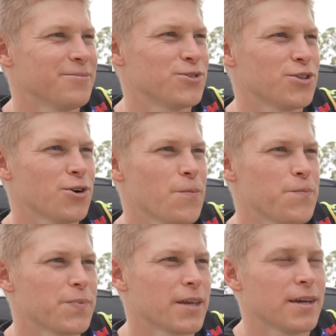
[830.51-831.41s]
So
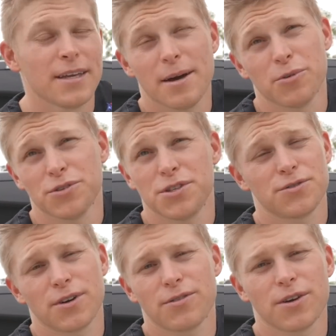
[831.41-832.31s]
yeah, Bercy's
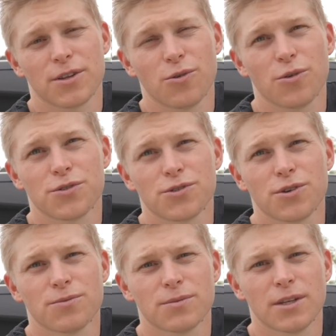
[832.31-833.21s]
right around the corner.
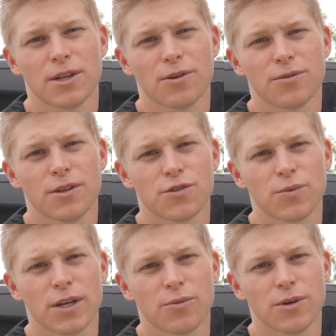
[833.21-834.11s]
So you know, this
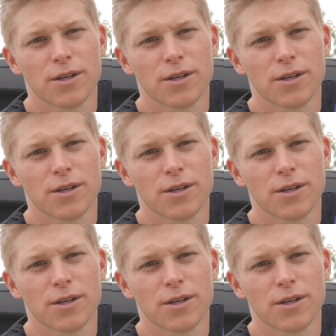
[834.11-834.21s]
week